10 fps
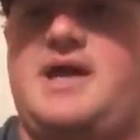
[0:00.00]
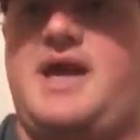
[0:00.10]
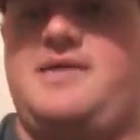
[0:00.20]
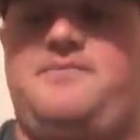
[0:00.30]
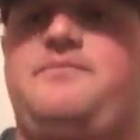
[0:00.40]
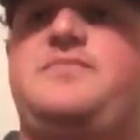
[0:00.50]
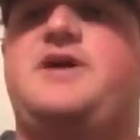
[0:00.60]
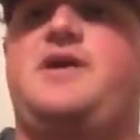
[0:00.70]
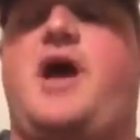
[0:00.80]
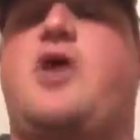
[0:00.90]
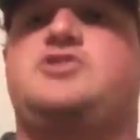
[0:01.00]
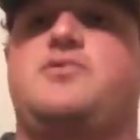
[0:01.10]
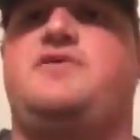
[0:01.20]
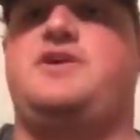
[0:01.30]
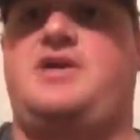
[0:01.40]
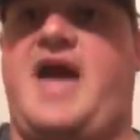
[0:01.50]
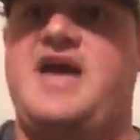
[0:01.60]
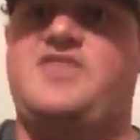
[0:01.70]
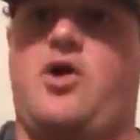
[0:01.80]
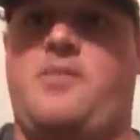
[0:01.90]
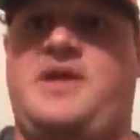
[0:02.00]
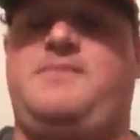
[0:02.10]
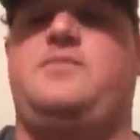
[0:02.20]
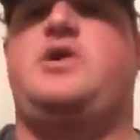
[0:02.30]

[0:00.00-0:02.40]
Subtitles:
8th Army,